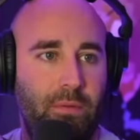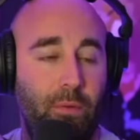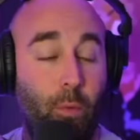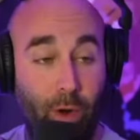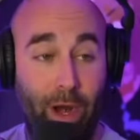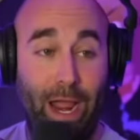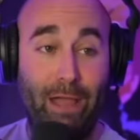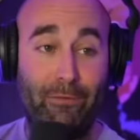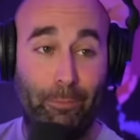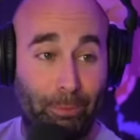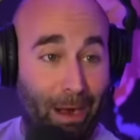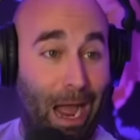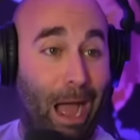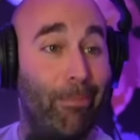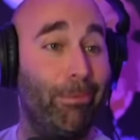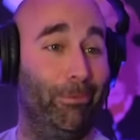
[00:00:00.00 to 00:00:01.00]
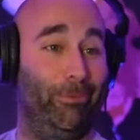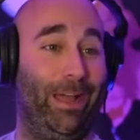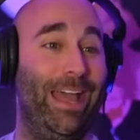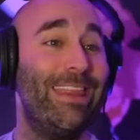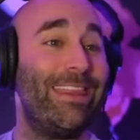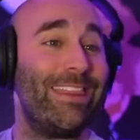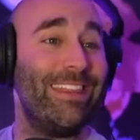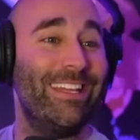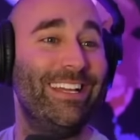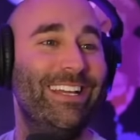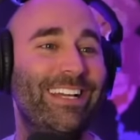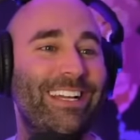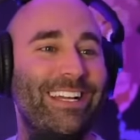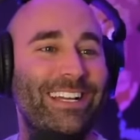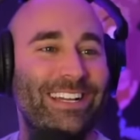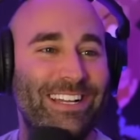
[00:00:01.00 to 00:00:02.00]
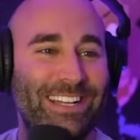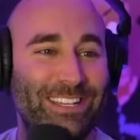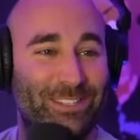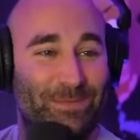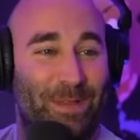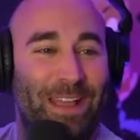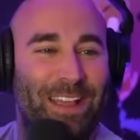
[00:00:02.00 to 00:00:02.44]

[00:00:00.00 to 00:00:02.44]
What I have a problem with is